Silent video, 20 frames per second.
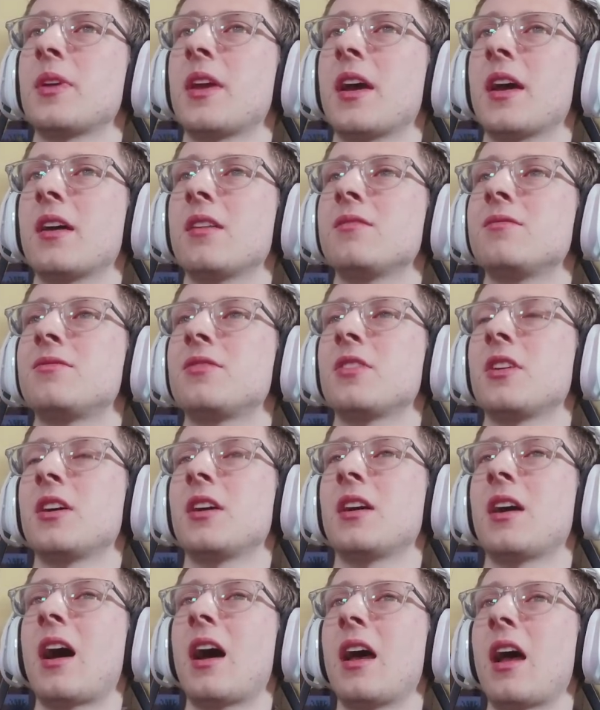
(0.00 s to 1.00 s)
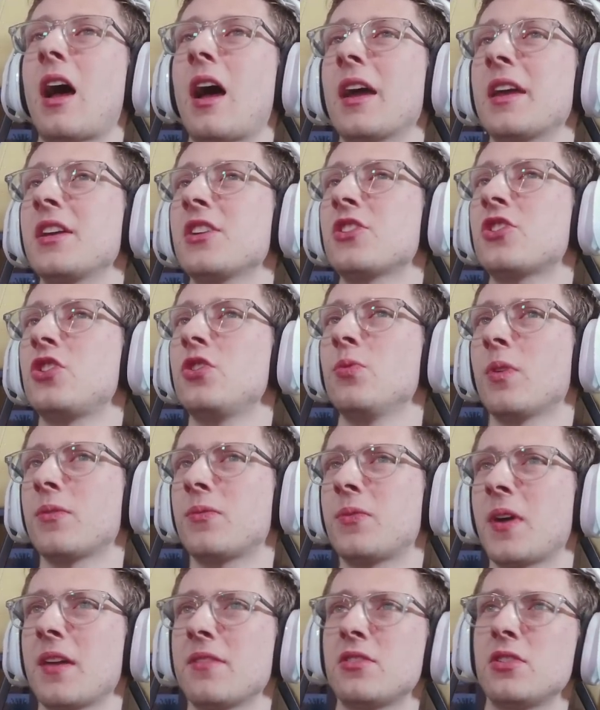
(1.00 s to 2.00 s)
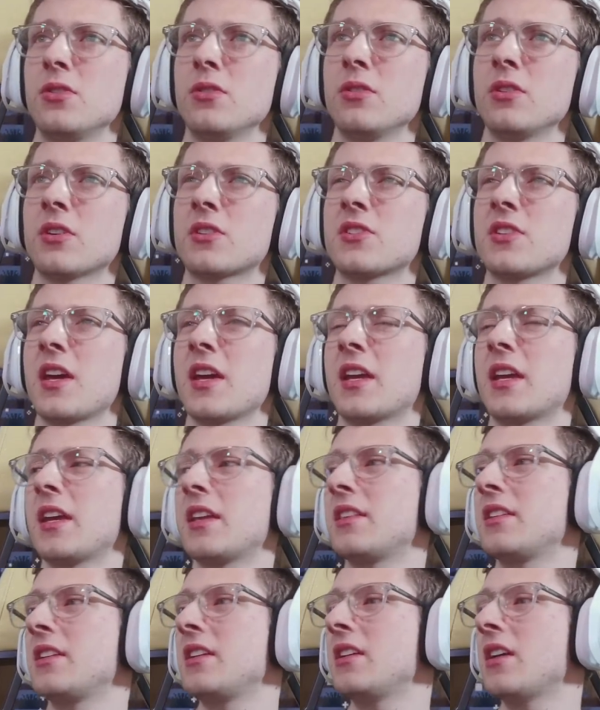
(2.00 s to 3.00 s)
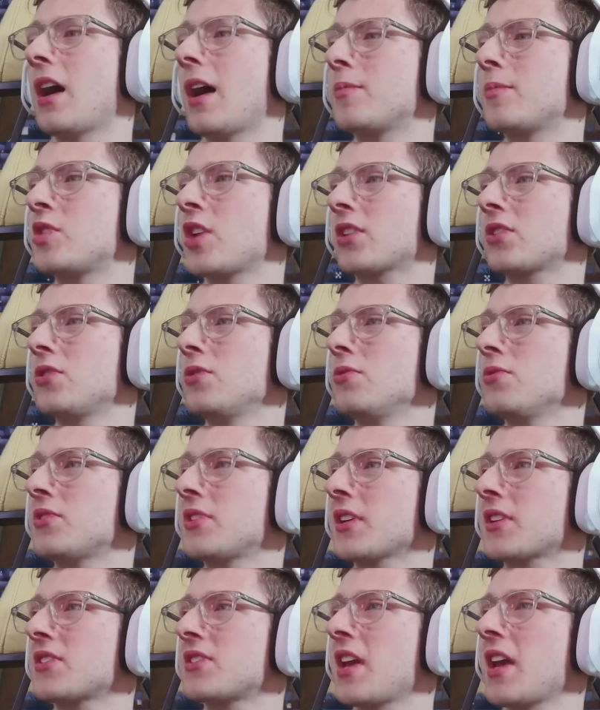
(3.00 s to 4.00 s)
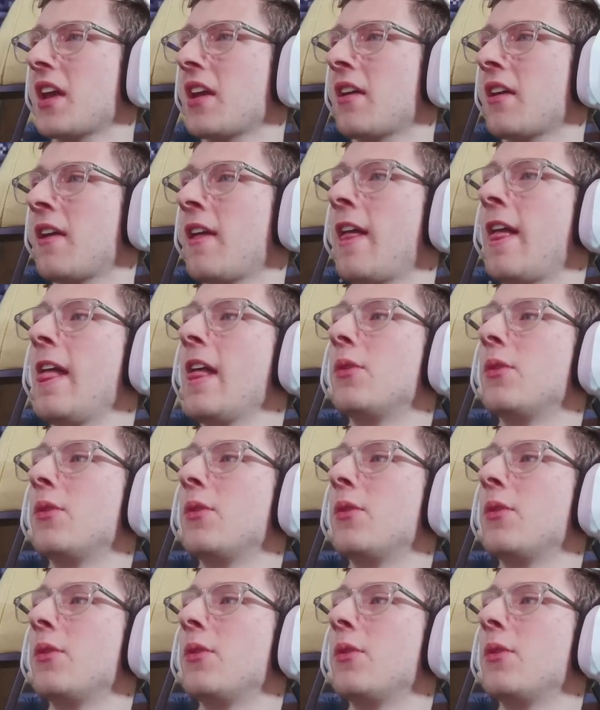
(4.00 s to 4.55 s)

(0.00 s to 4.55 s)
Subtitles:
We have ISU 152, it looks like, and the Object 268.